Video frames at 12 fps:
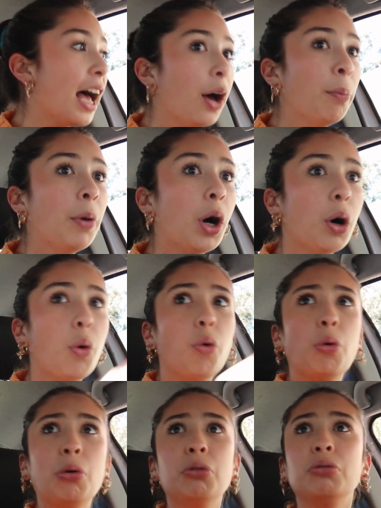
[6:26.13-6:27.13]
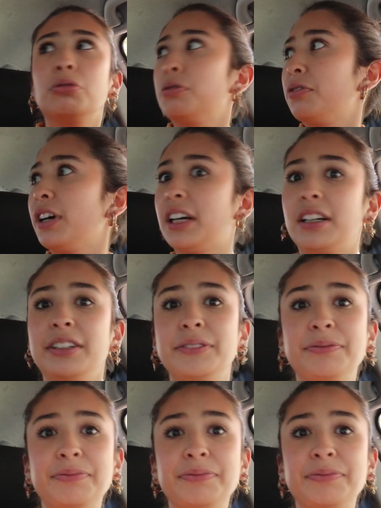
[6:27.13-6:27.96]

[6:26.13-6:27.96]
Oh, fuck.